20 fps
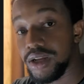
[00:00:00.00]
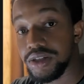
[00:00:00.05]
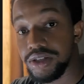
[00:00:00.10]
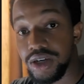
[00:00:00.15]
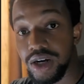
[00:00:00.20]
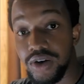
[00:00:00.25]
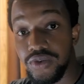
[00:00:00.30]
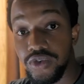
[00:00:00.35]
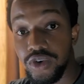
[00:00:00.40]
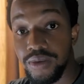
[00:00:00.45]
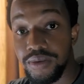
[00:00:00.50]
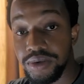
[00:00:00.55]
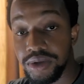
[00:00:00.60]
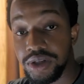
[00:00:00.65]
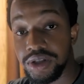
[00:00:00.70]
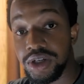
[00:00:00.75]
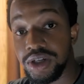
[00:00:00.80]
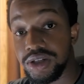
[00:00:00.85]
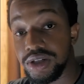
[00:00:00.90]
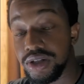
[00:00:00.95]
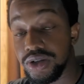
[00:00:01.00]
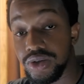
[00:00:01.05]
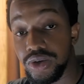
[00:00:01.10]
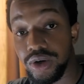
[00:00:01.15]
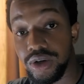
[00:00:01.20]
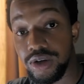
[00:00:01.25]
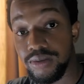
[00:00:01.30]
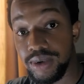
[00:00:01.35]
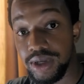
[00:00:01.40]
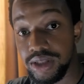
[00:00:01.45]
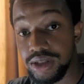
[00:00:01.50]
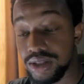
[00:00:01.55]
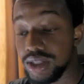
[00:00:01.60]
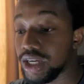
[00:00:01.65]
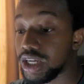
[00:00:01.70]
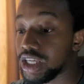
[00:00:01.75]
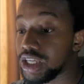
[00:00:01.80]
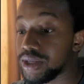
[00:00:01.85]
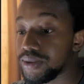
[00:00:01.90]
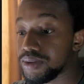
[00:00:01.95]
in Terraform is a JSON document
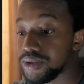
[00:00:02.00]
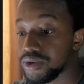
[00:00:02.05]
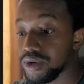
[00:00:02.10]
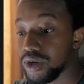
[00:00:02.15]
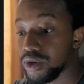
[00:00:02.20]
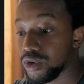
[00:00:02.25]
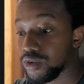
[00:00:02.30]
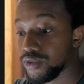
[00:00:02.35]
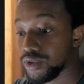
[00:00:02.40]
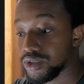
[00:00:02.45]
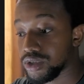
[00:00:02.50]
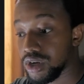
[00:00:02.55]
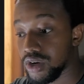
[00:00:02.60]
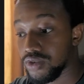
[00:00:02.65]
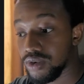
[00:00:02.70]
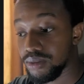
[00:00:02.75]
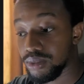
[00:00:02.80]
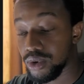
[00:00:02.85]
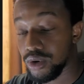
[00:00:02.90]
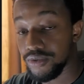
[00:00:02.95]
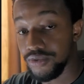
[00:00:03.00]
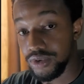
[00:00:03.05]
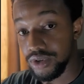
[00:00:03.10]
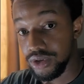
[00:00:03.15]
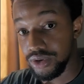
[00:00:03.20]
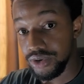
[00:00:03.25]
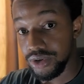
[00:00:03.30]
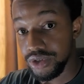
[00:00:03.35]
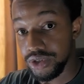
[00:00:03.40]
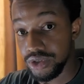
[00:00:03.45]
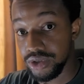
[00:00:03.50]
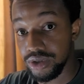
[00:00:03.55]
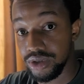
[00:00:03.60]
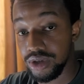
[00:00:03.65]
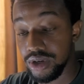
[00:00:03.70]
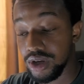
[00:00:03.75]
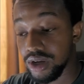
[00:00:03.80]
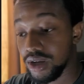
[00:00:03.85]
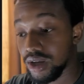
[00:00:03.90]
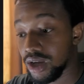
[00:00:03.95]
that keeps track of the Terraform configuration